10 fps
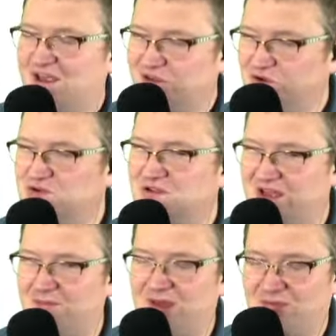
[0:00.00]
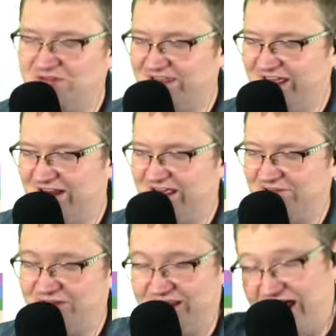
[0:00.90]
Usually I'm able to get it
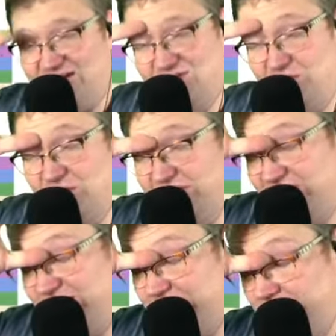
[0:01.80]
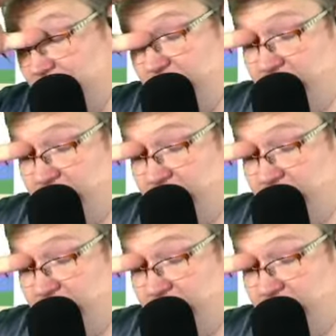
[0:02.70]
after that, so most of the time